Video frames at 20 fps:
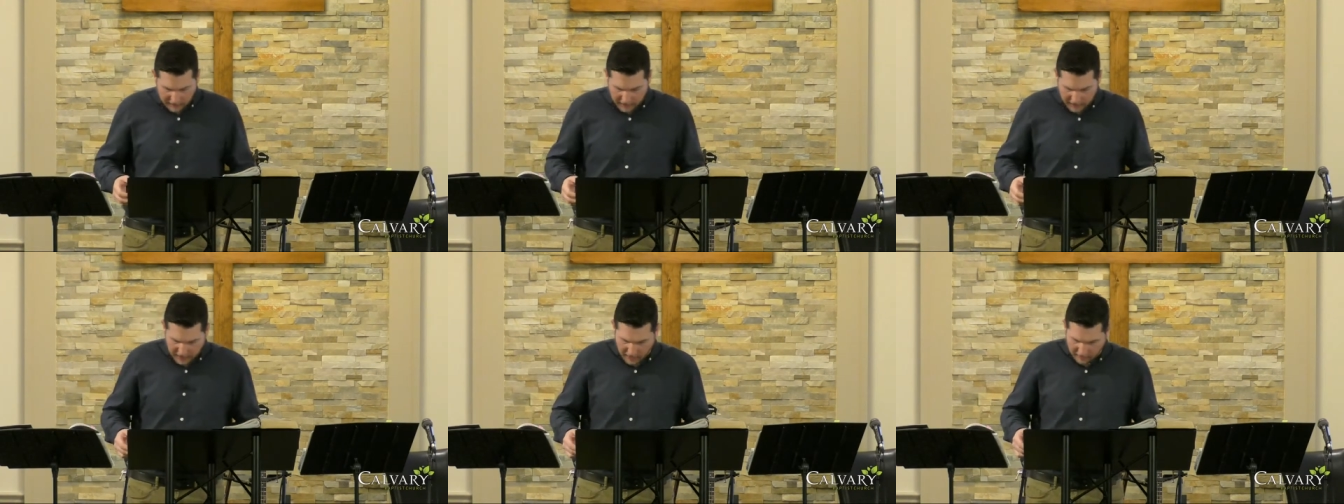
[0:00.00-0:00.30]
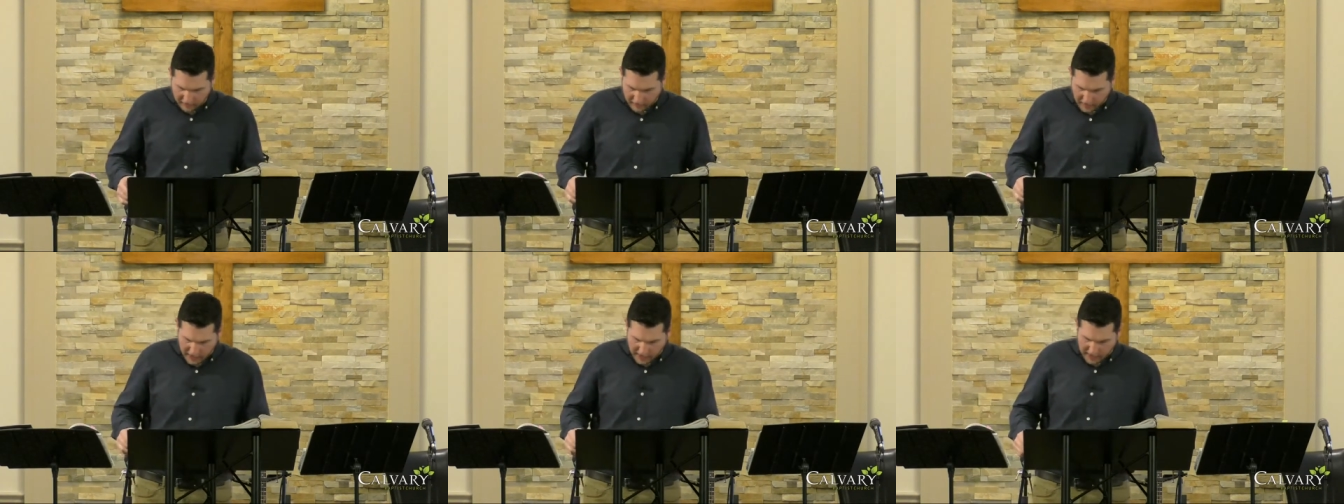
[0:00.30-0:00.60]
of
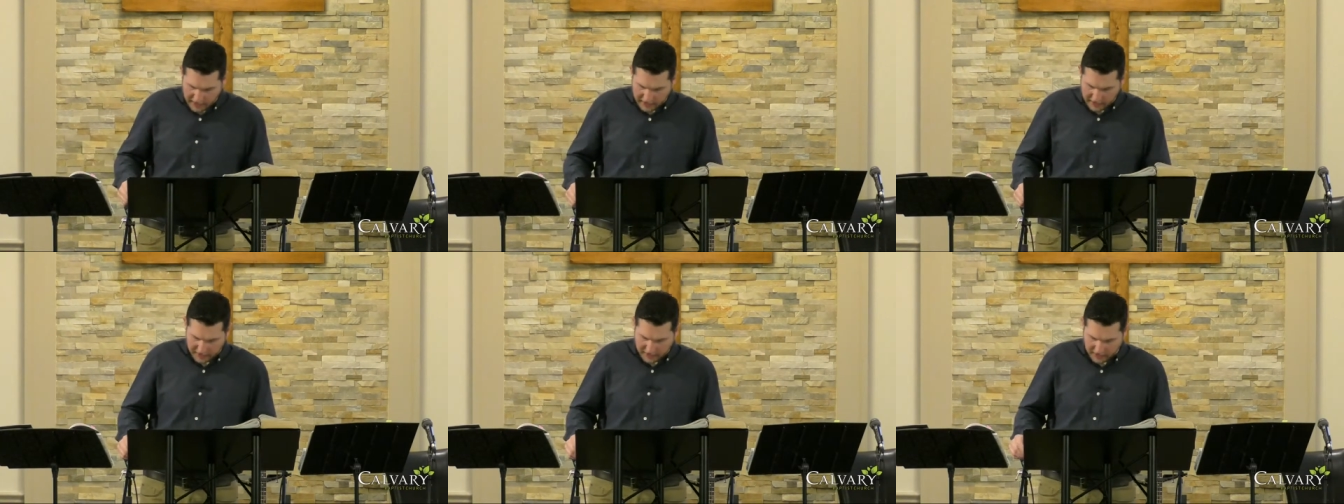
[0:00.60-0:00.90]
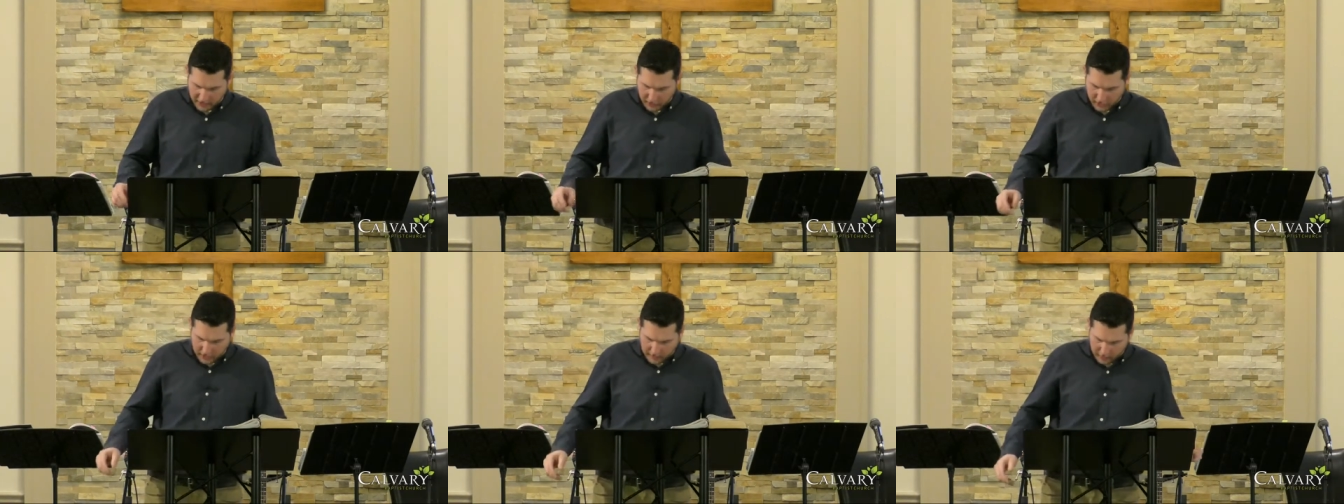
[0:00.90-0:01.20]
suffering and
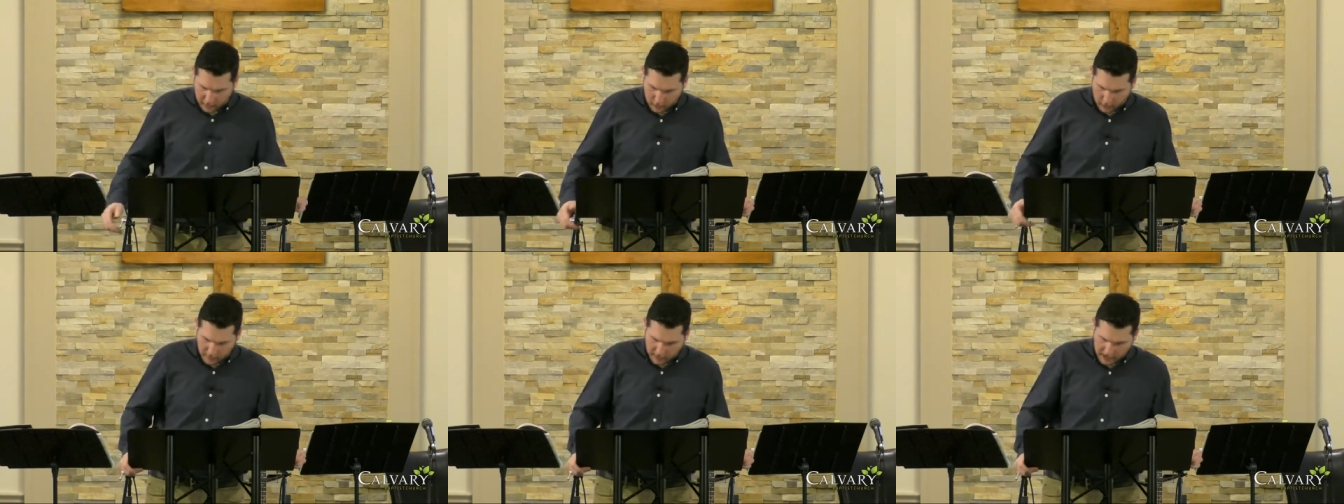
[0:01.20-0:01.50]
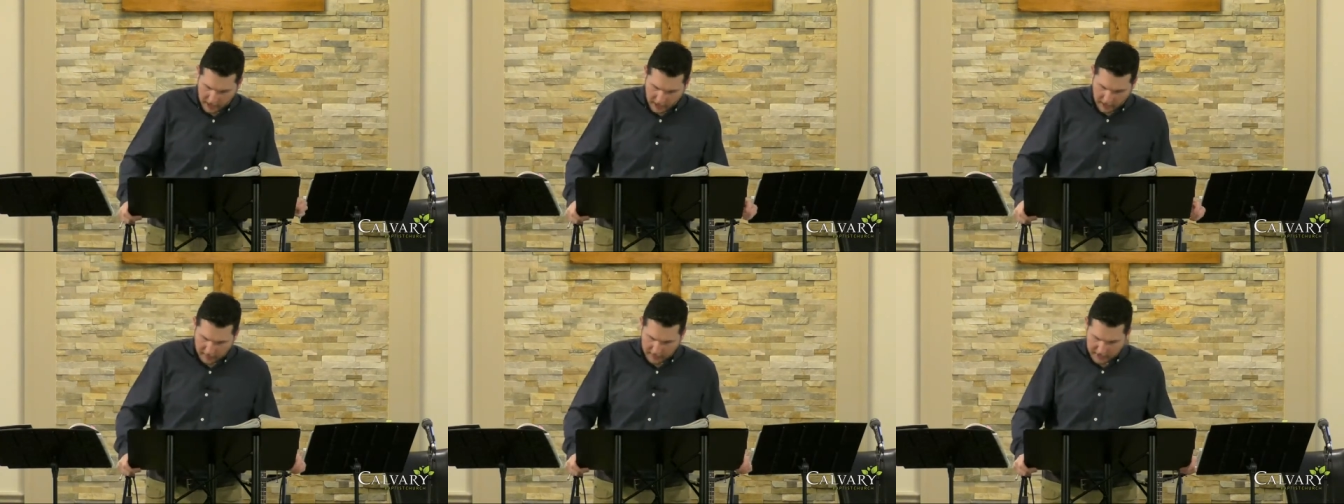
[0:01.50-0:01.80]
sonship to
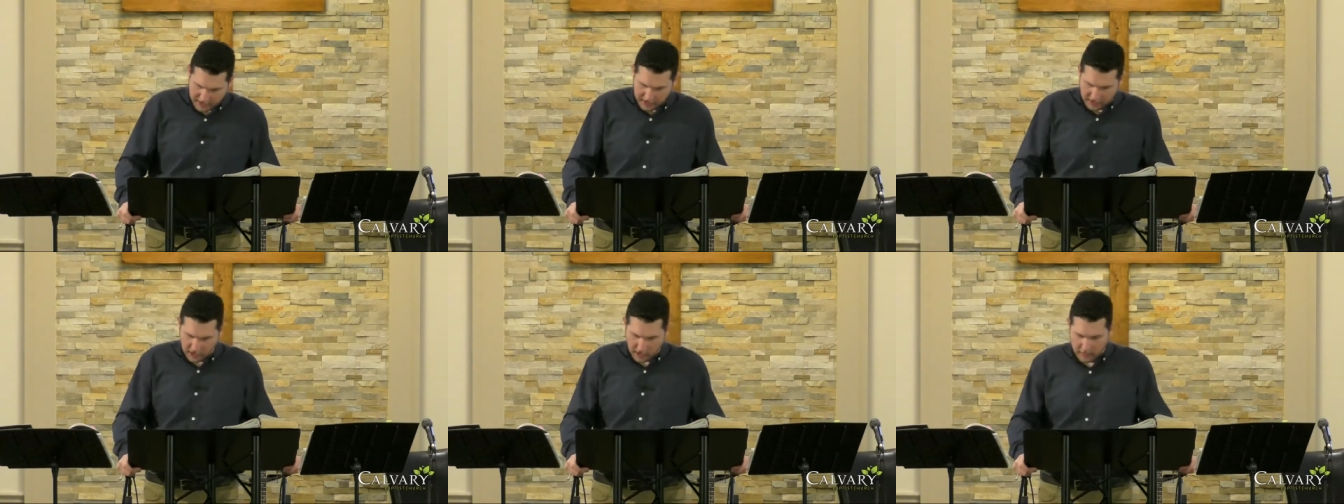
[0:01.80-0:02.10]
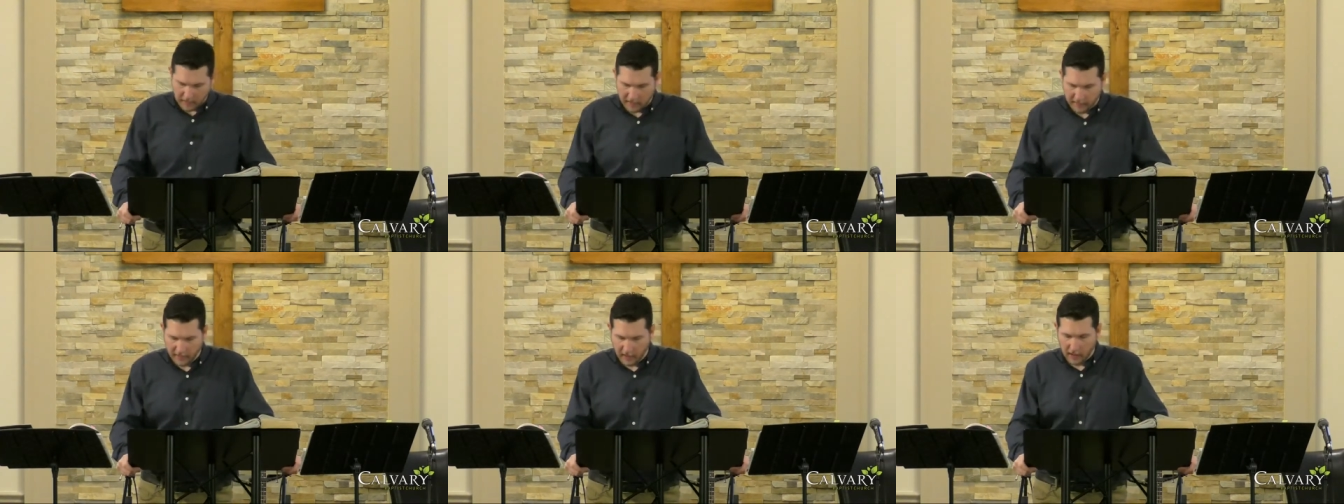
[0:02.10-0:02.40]
himself has
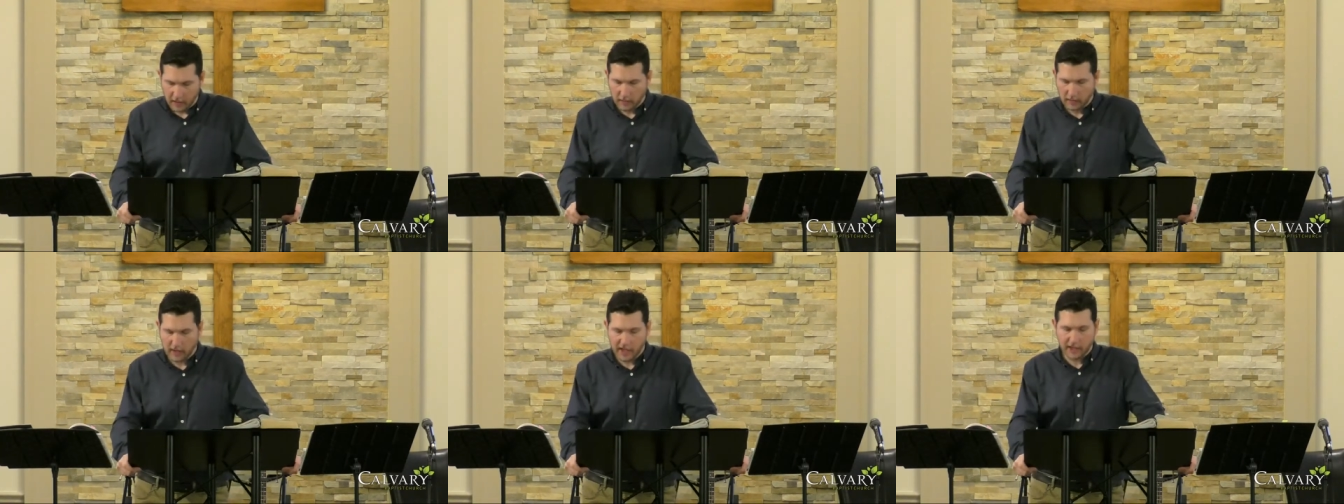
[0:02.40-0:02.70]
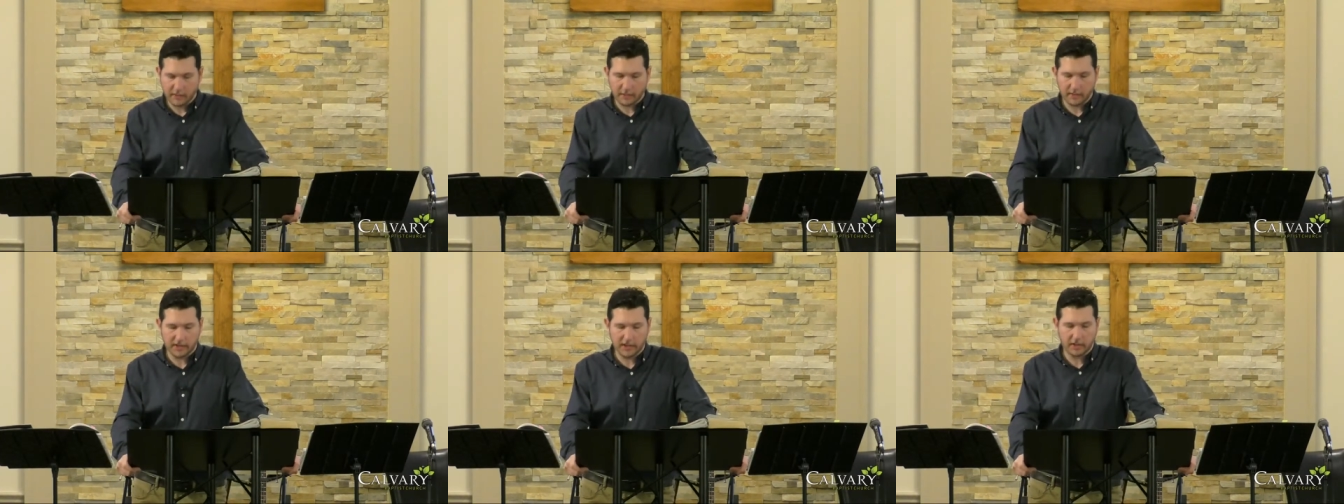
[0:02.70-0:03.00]
determined to follow
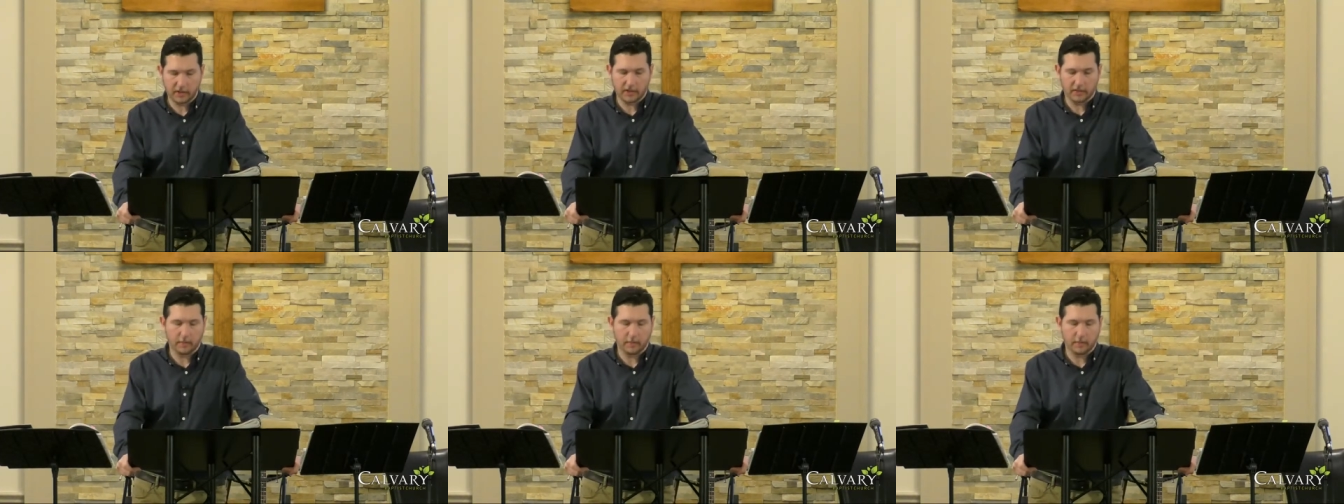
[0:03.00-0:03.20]
Christ with single